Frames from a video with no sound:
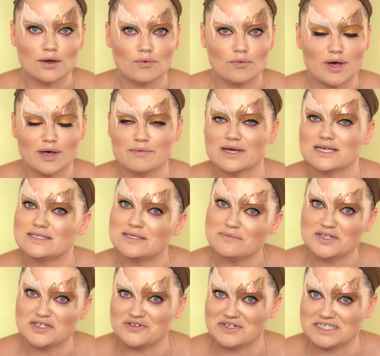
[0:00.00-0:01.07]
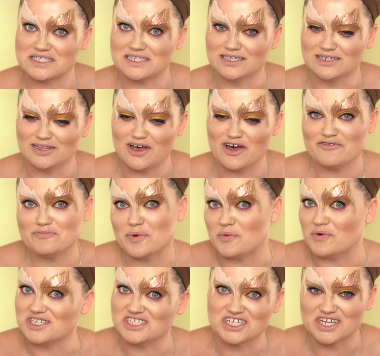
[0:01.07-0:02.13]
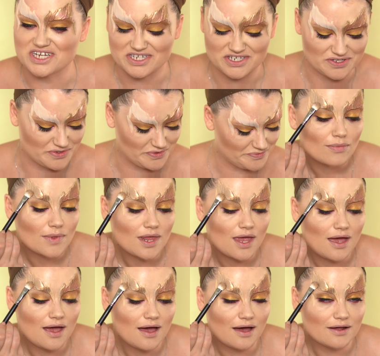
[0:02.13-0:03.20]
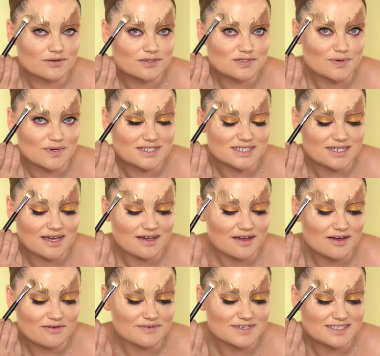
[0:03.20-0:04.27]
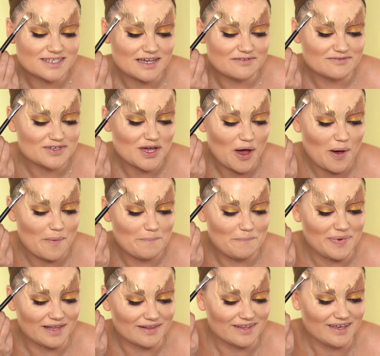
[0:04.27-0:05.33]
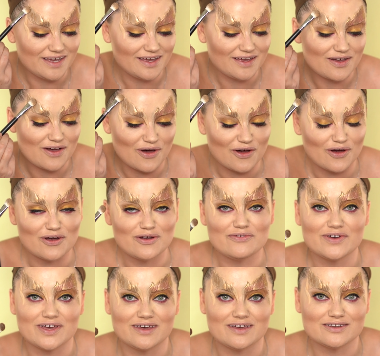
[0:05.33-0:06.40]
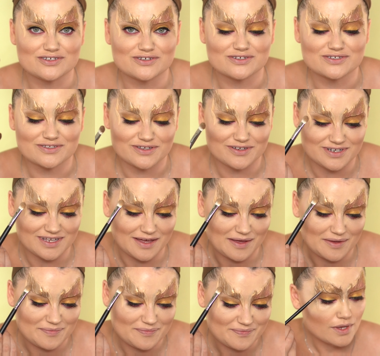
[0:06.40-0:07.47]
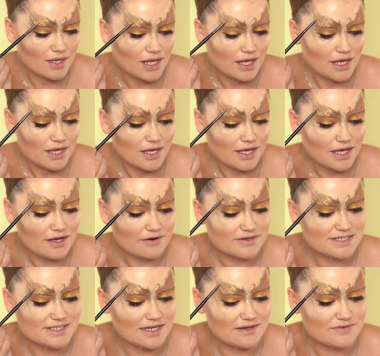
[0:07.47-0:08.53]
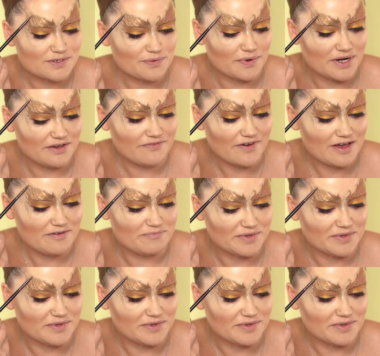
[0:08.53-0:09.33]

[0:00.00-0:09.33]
Well, my symmetry's a little off, but what you gonna do? Arnold Schwarzenegger received top billing over George Clooney. He received $25